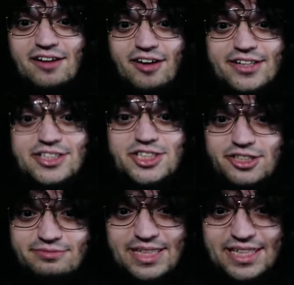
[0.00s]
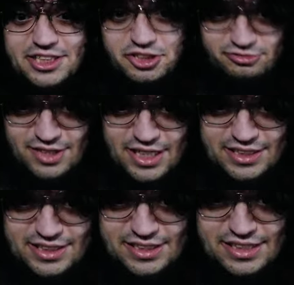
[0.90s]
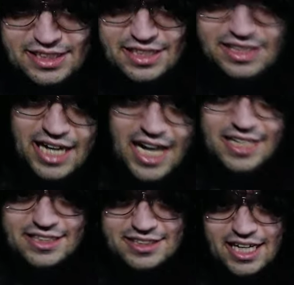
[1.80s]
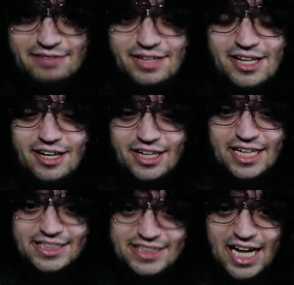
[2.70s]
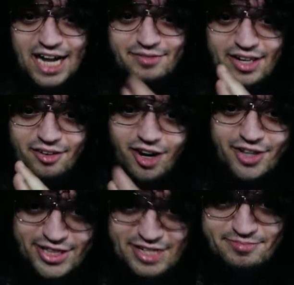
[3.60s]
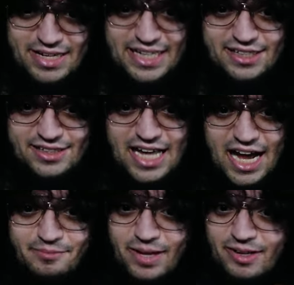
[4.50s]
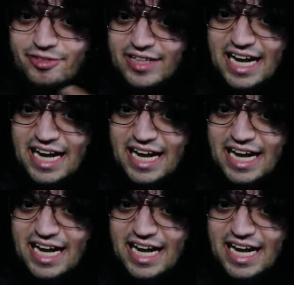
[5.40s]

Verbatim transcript: not on too many drugs. I'm not. Oh, yes, I'm not on the many. I'm not the